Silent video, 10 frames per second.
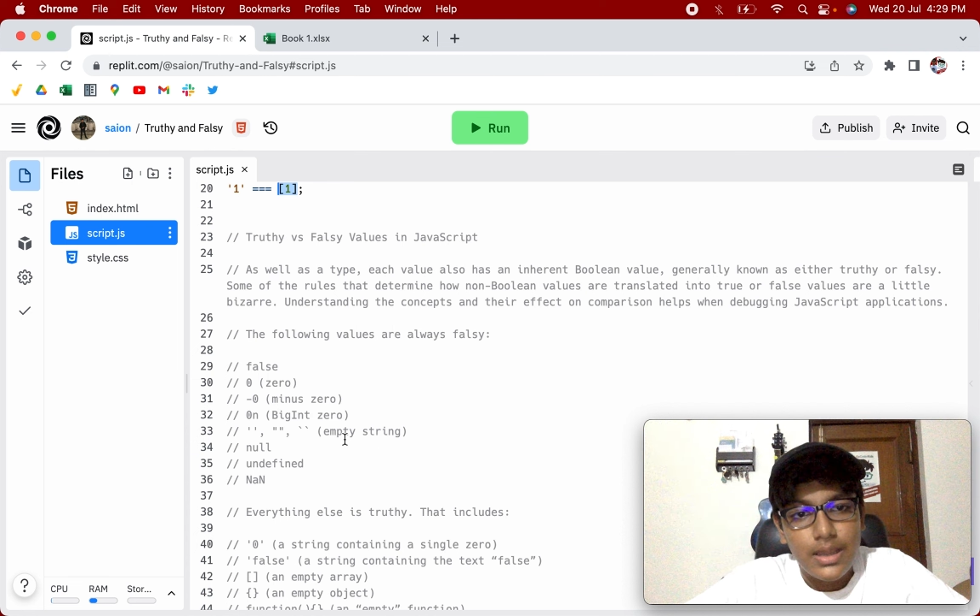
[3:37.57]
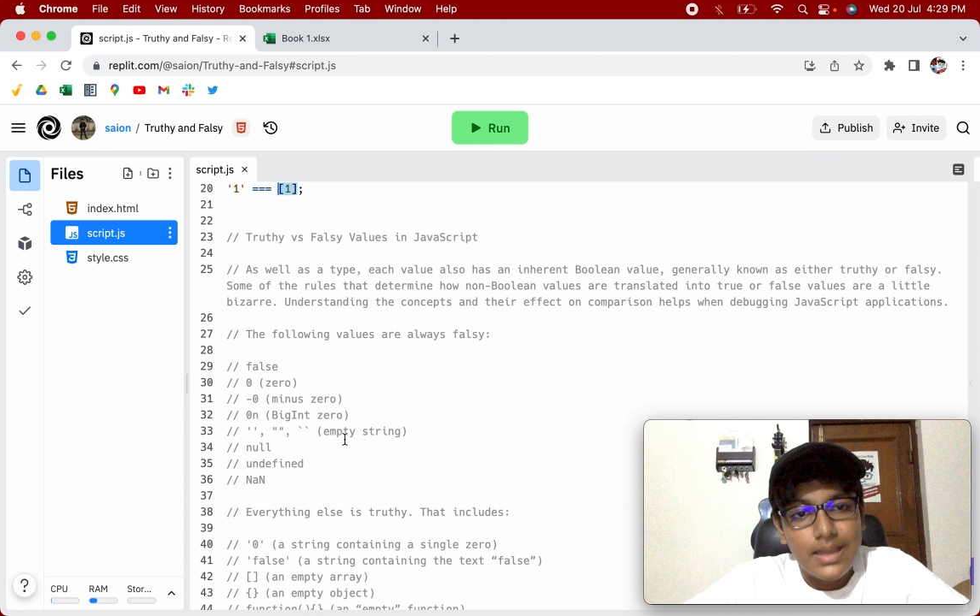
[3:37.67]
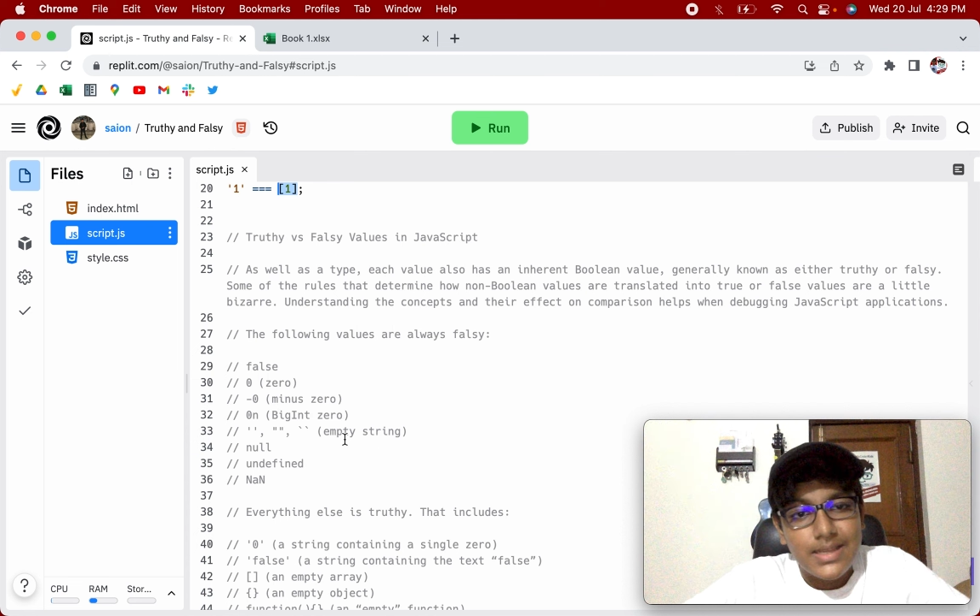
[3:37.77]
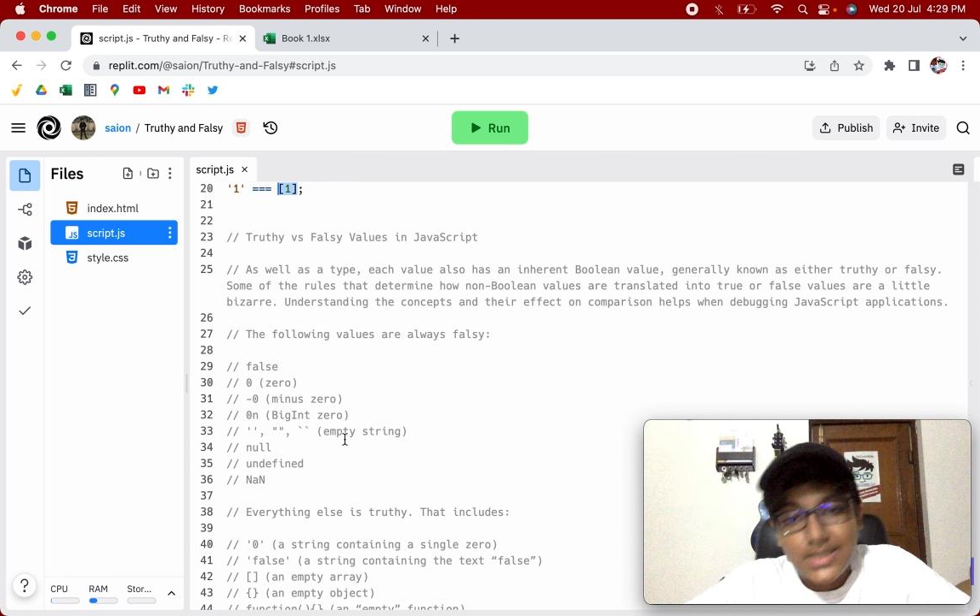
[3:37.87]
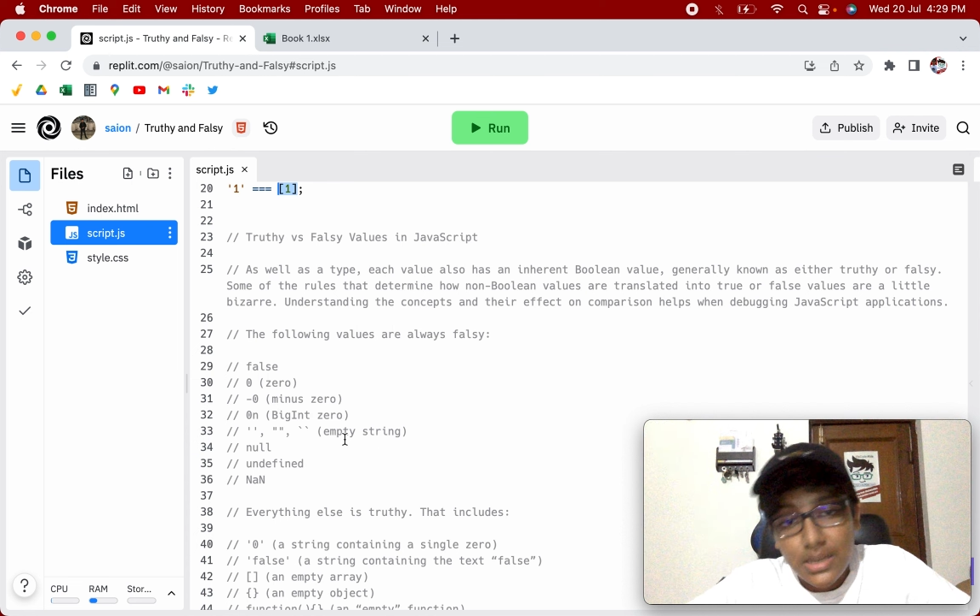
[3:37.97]

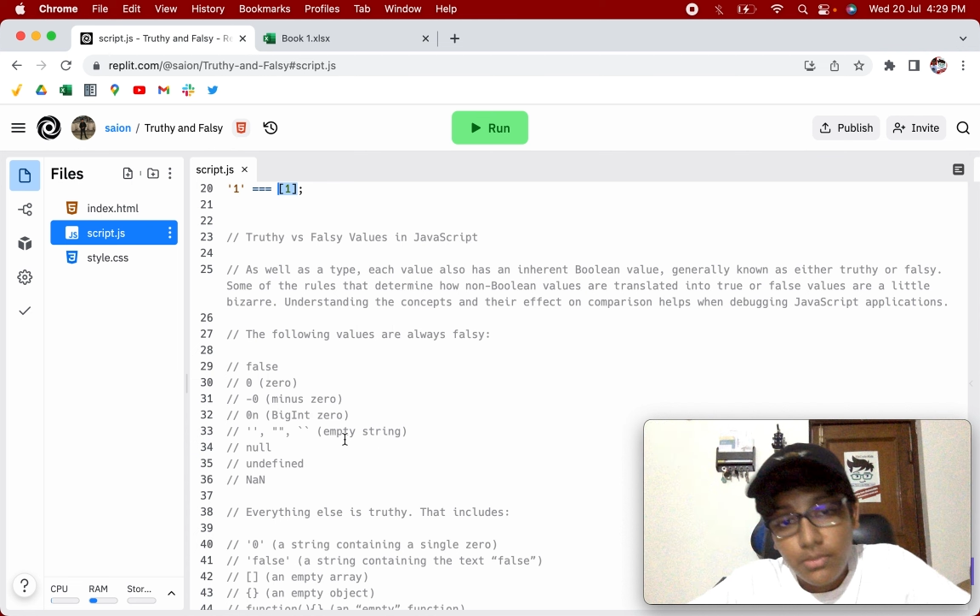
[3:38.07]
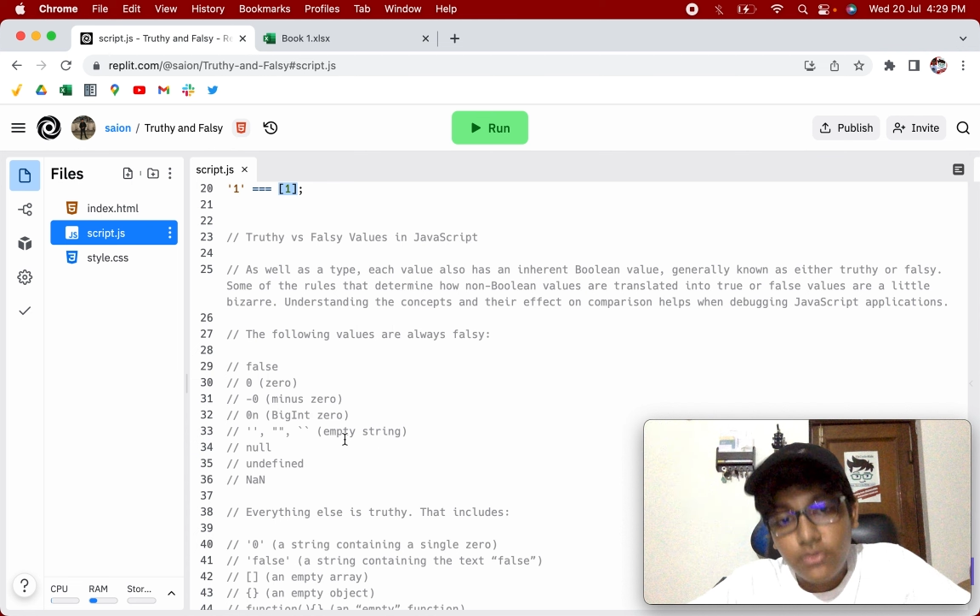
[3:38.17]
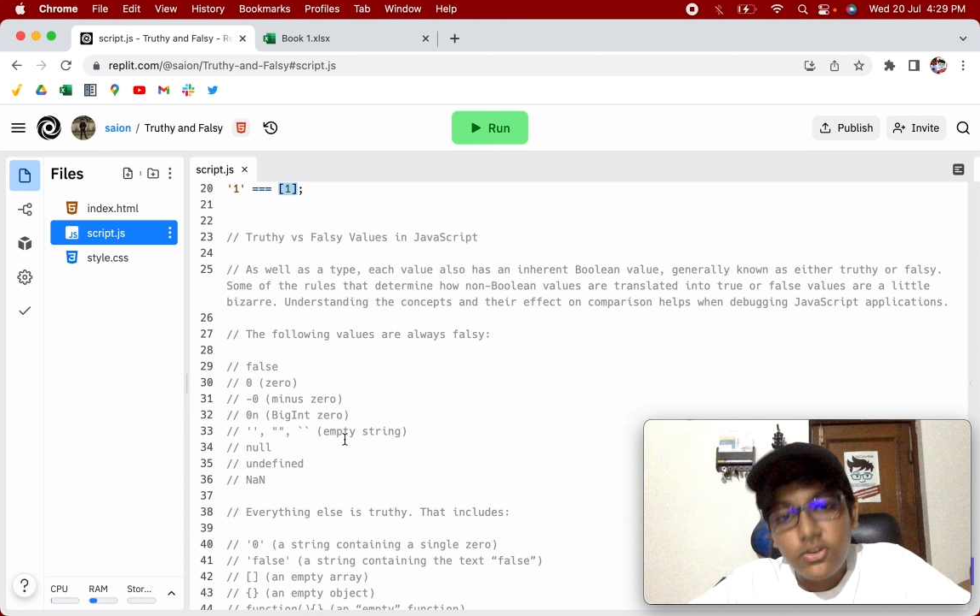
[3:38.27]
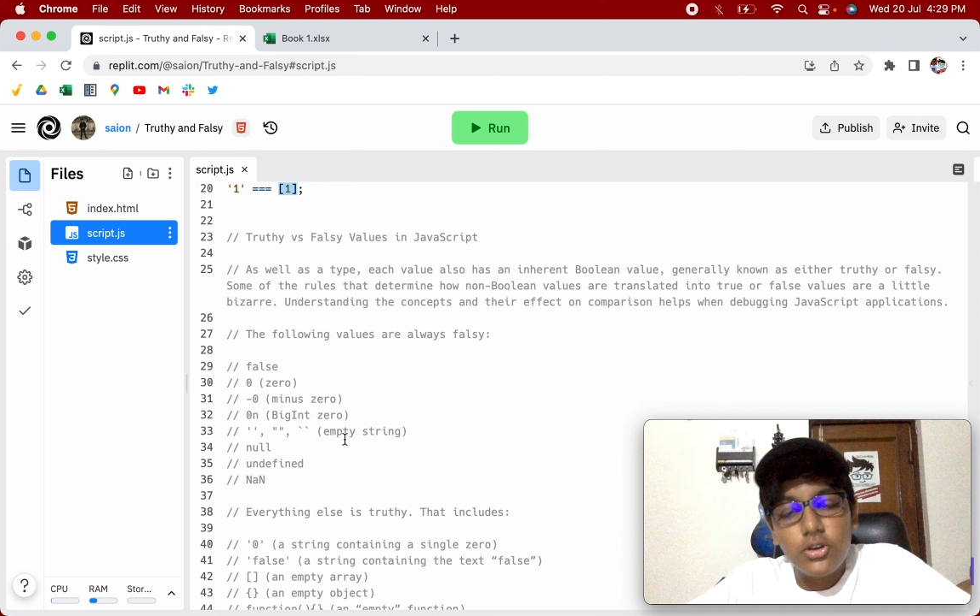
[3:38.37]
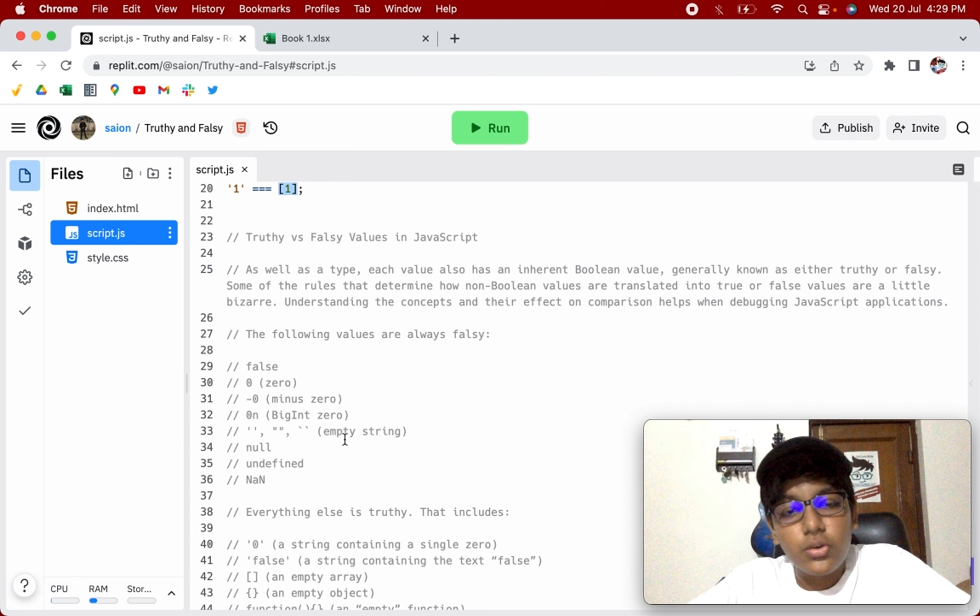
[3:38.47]
Some of
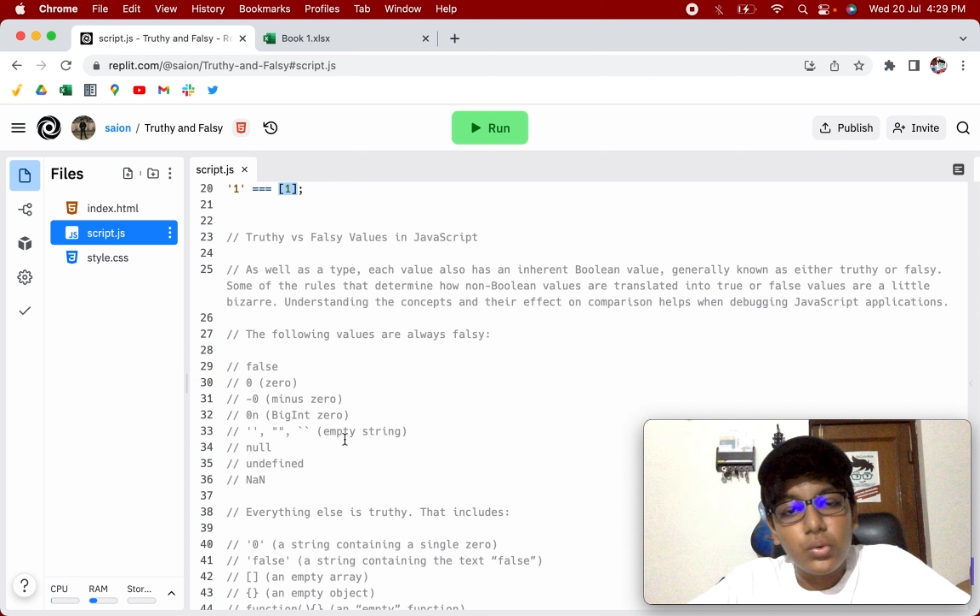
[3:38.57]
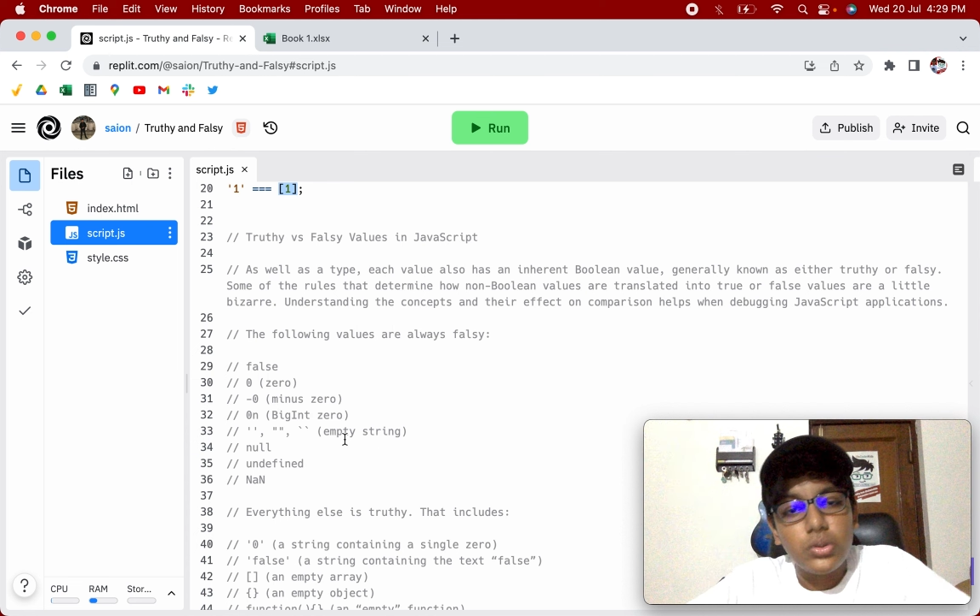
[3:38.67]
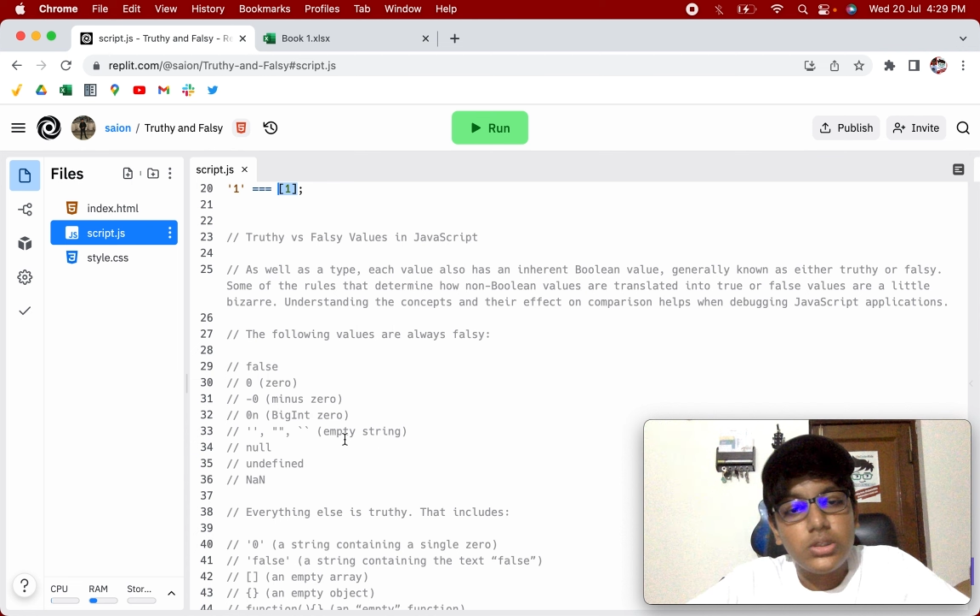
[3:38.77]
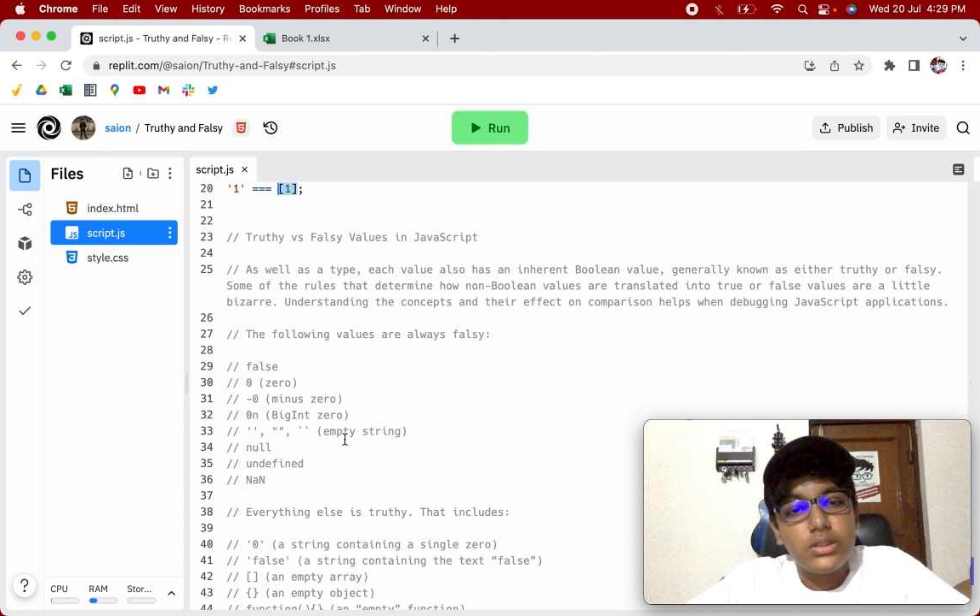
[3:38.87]
the rules